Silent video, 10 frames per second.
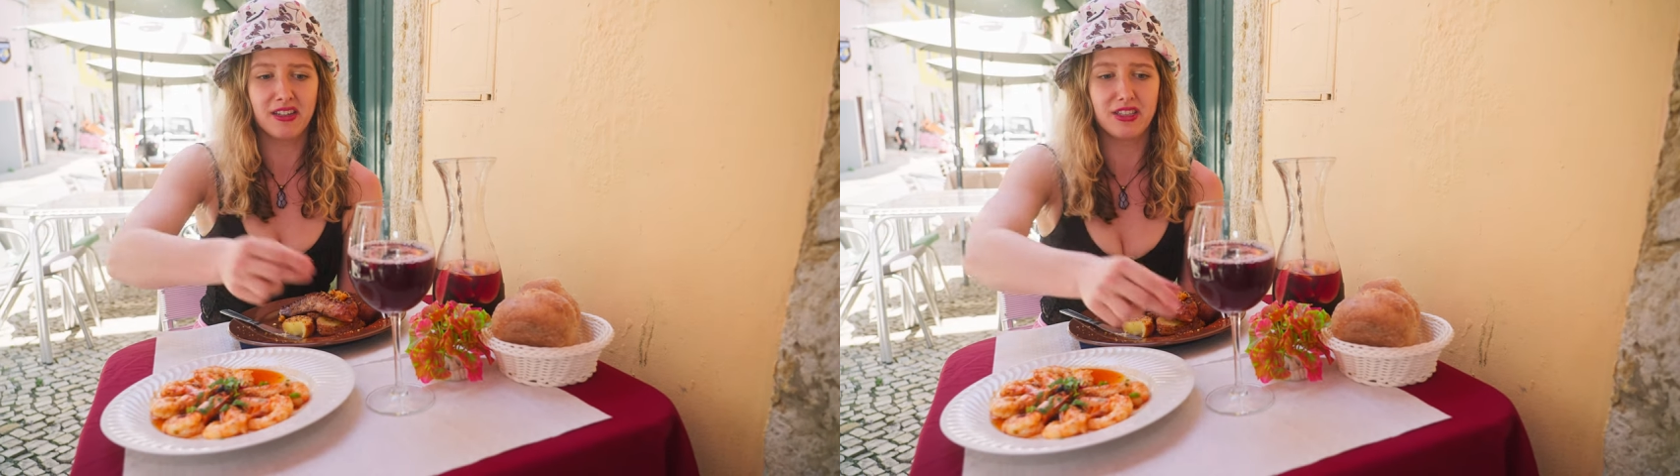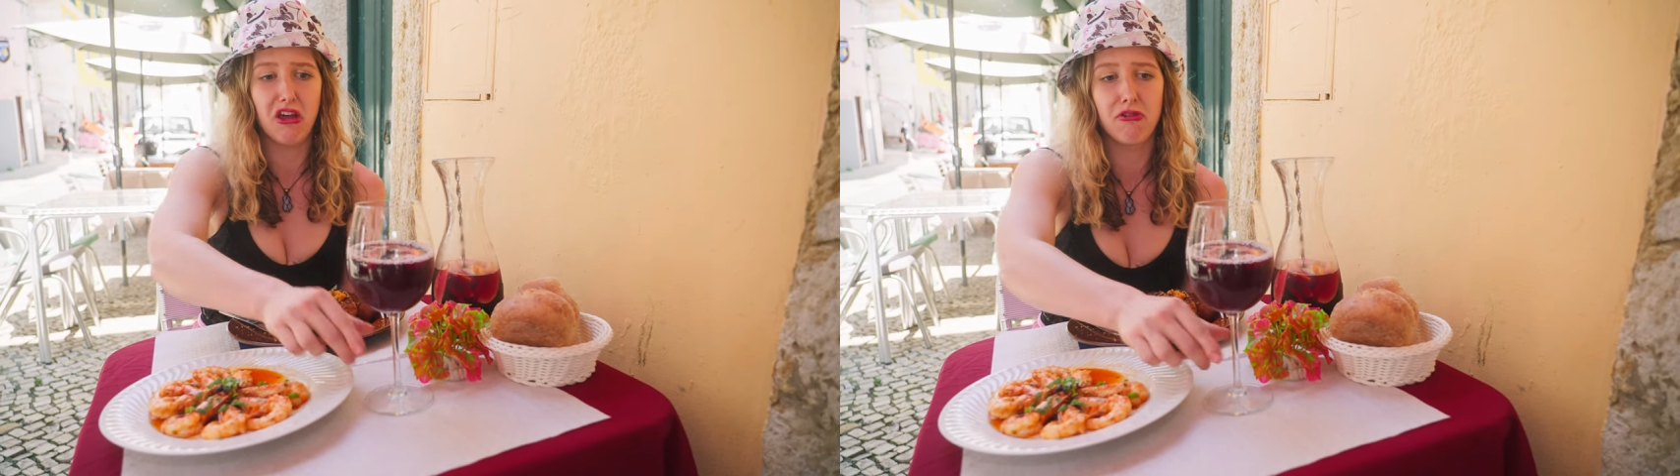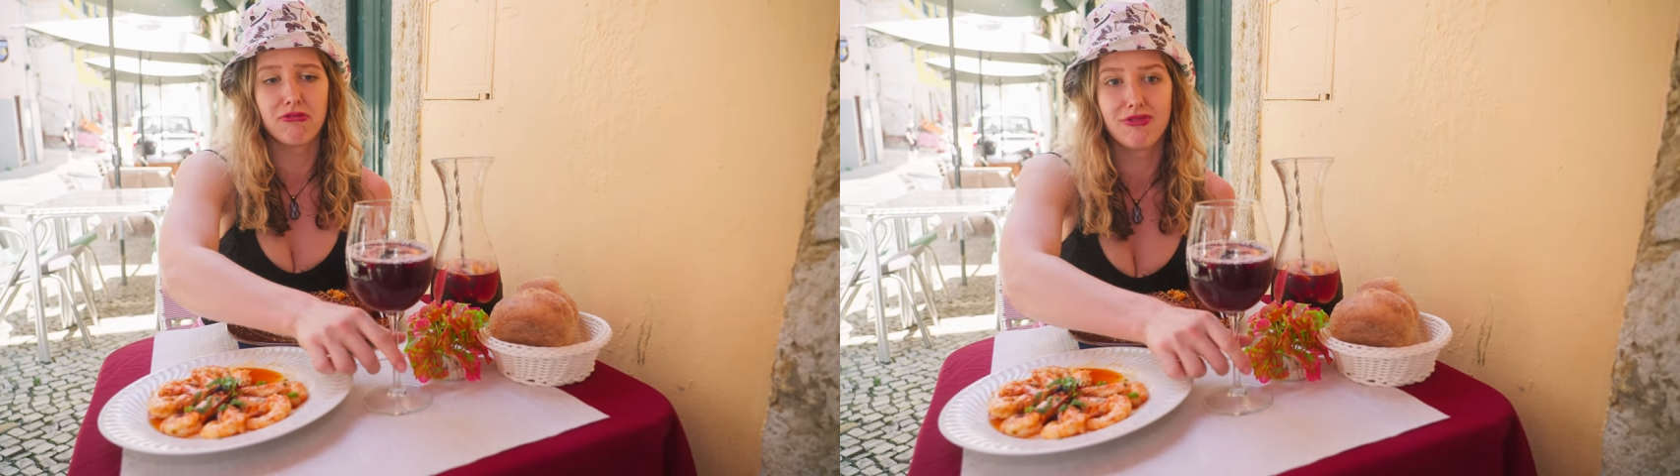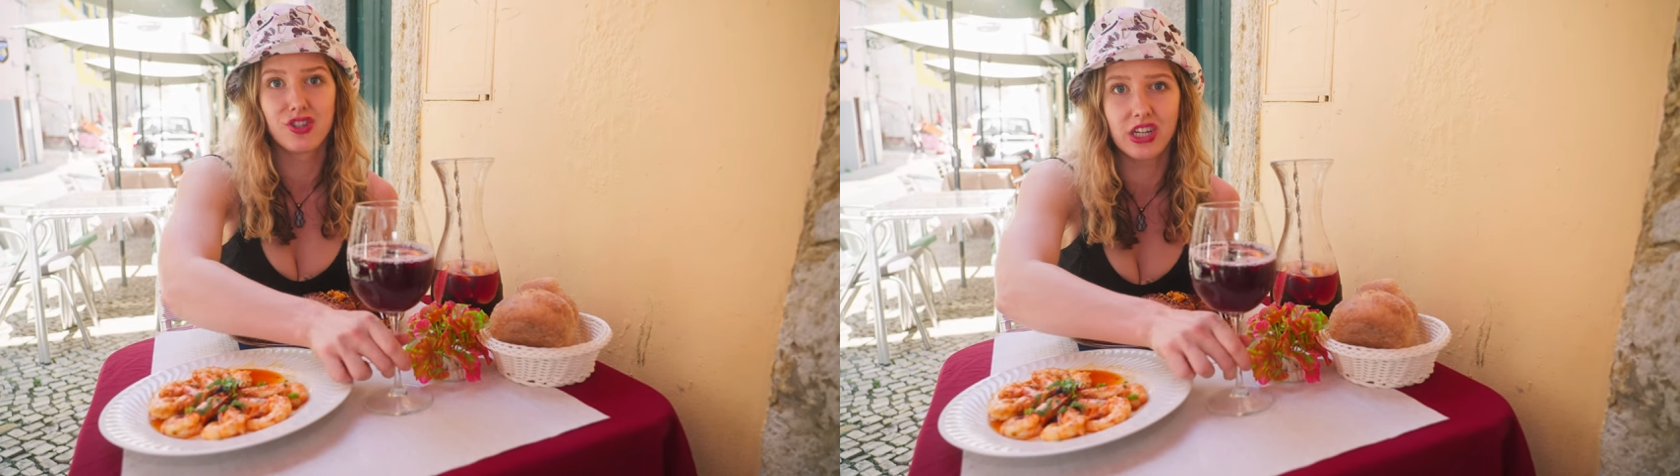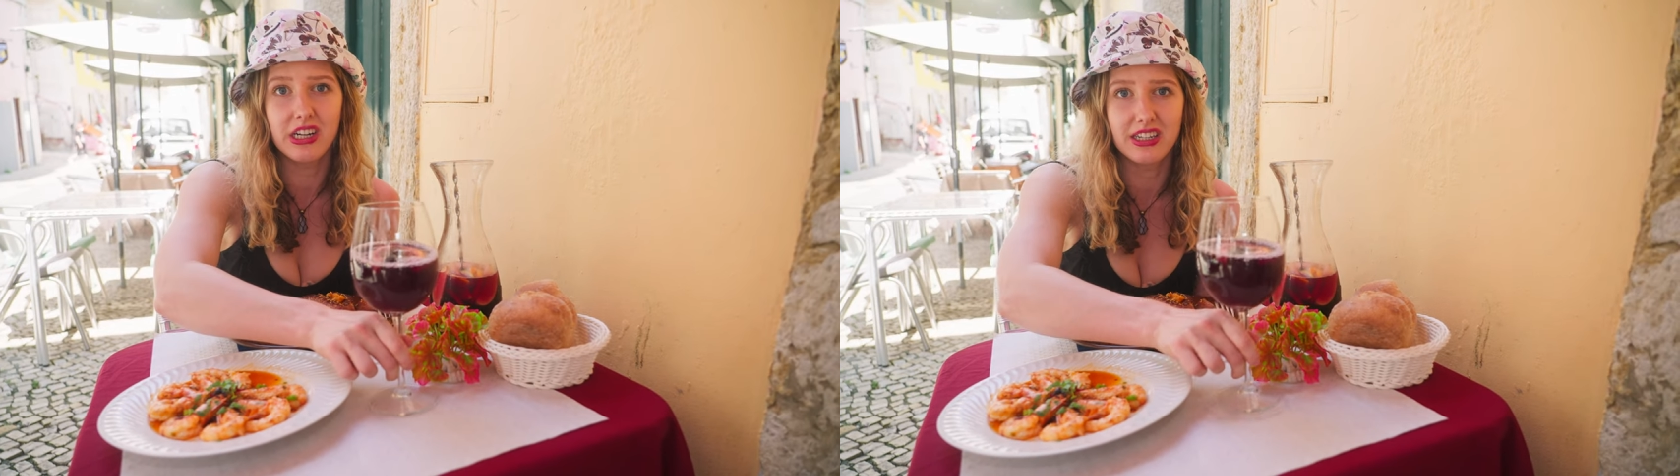so
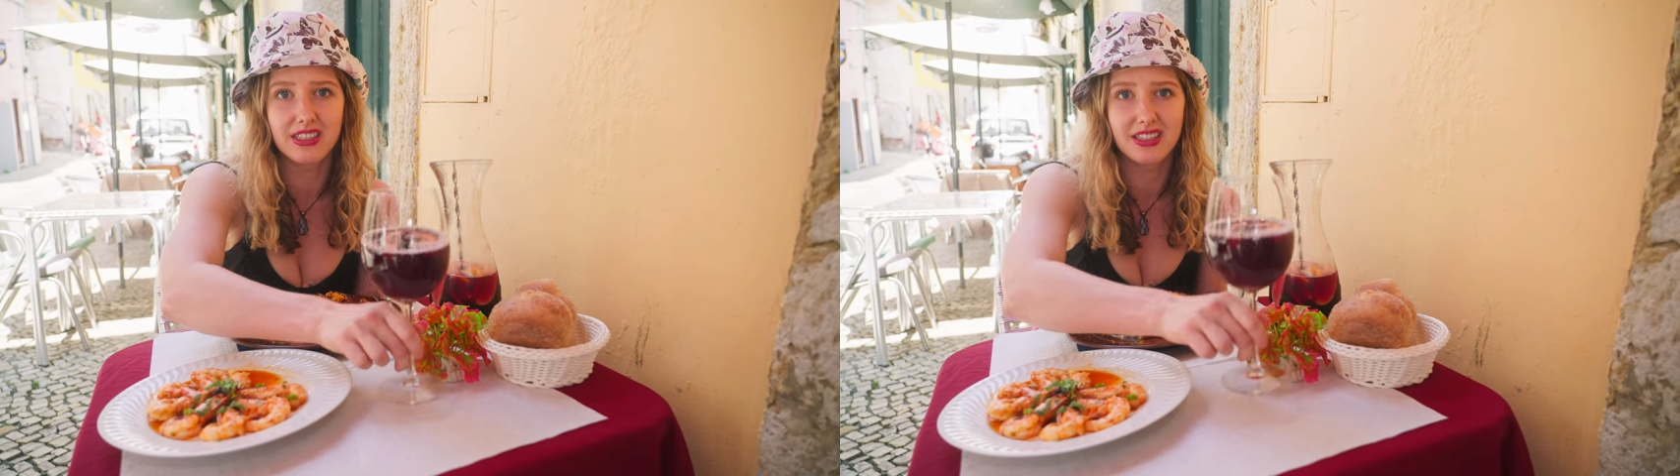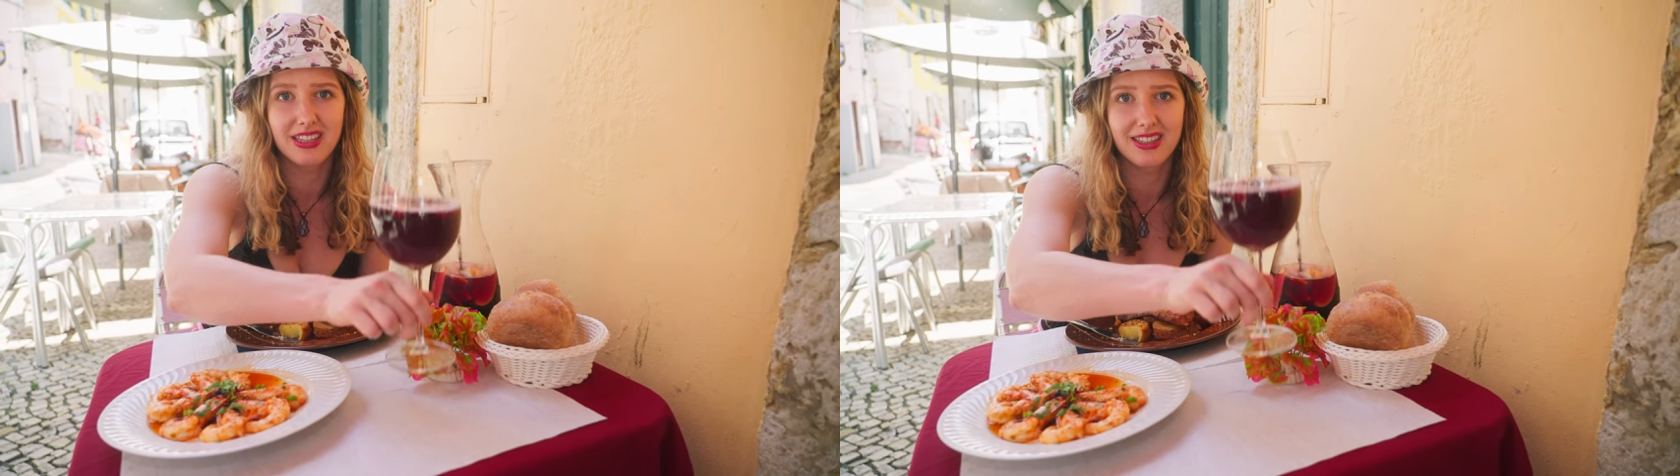cheers.